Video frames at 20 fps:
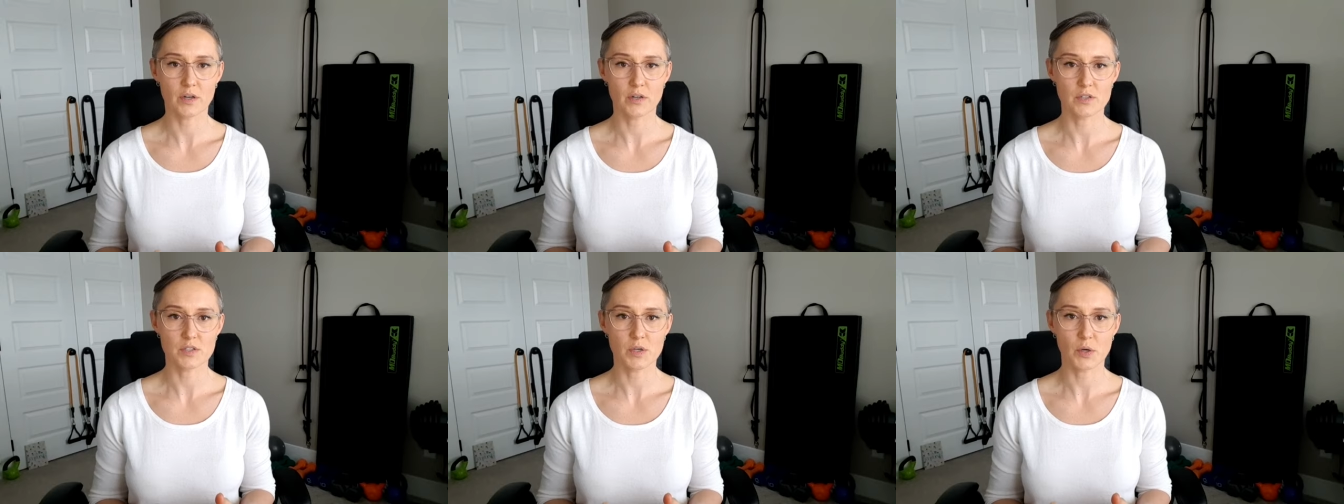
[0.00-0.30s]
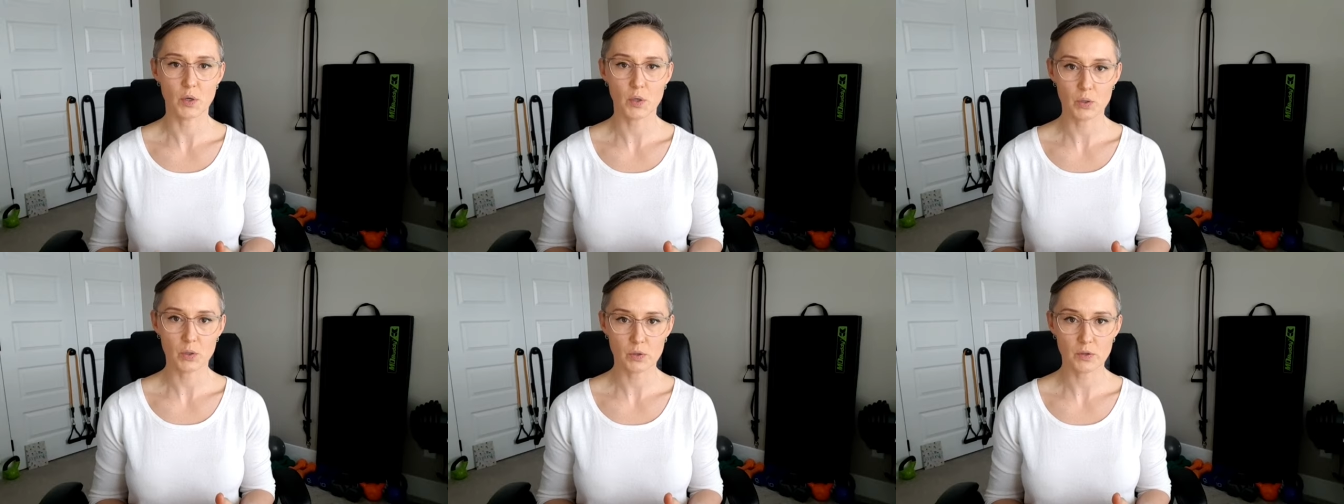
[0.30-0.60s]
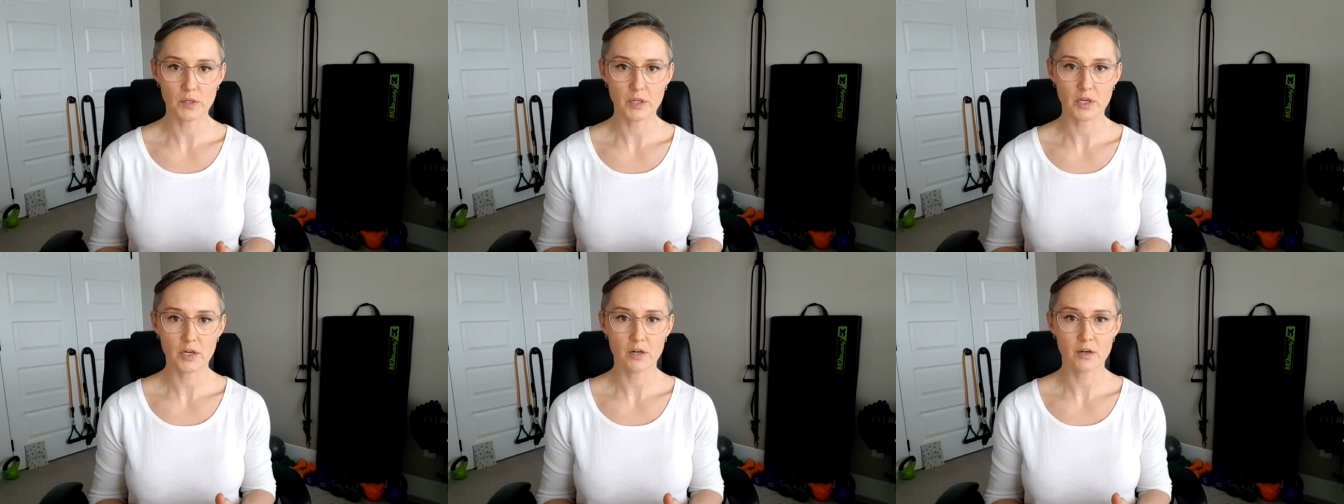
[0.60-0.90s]
years
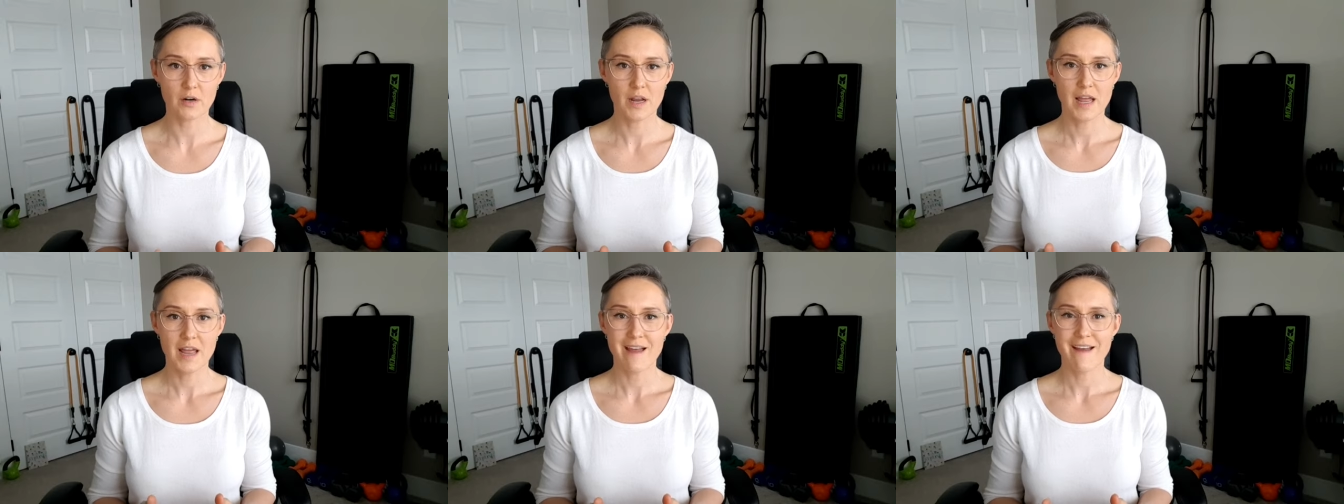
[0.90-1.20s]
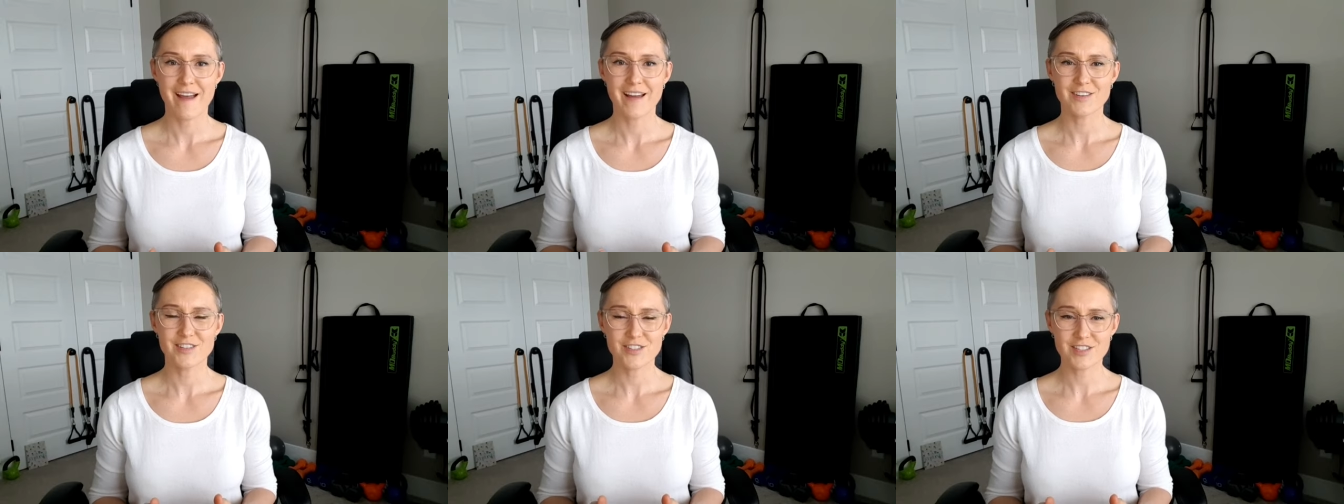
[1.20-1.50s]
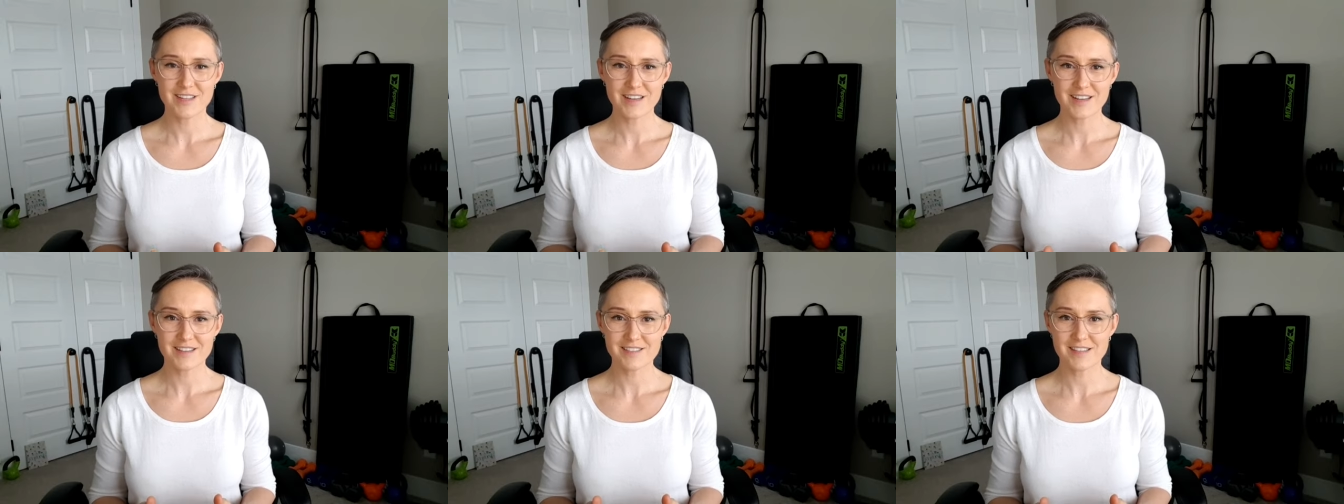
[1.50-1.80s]
earlier, and
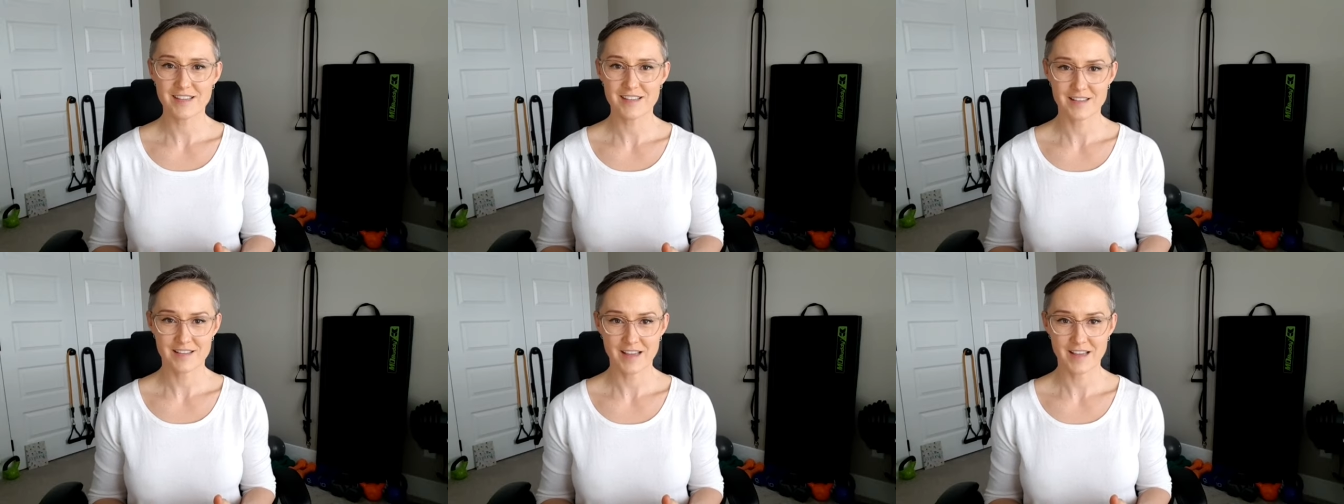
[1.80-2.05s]
she has,